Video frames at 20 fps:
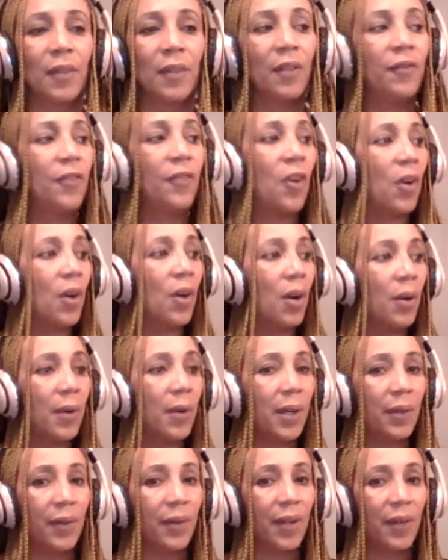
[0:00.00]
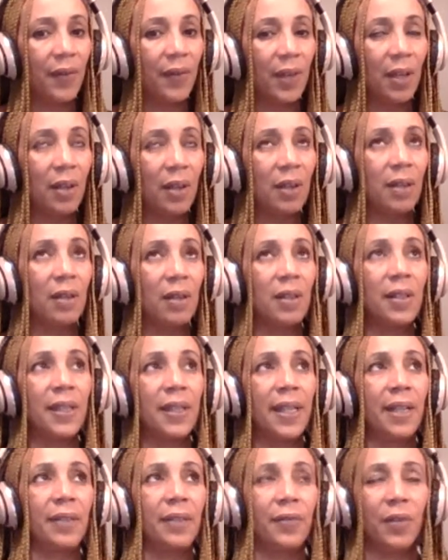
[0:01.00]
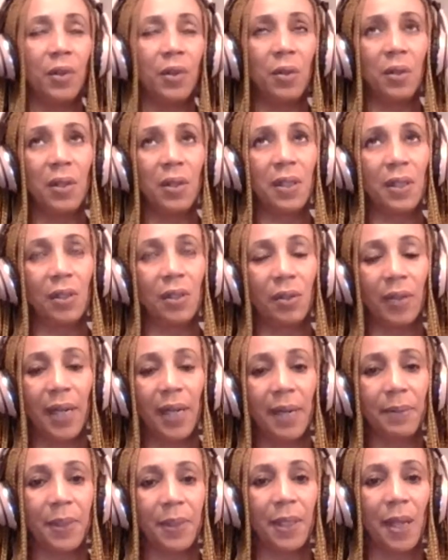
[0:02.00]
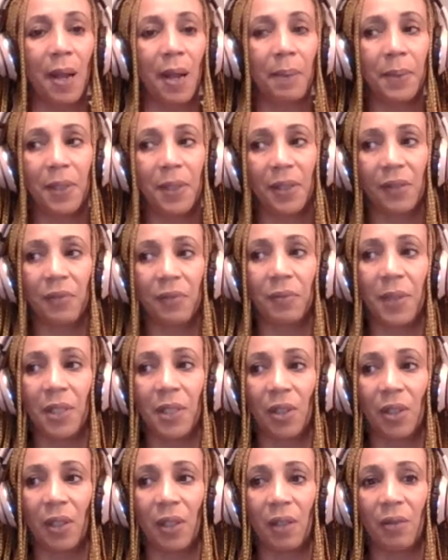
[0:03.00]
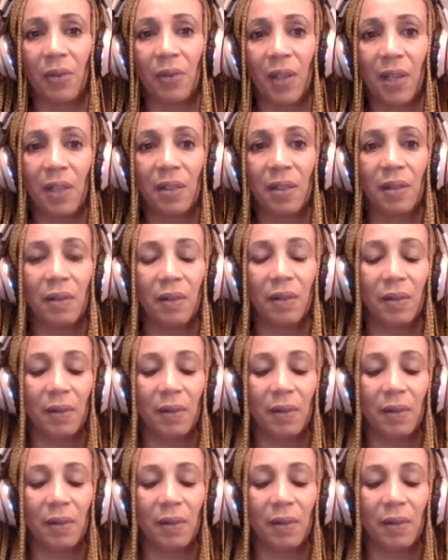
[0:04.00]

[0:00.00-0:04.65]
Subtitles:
For our grieving girls. And of course, Crime Stoppers of Michigan, right?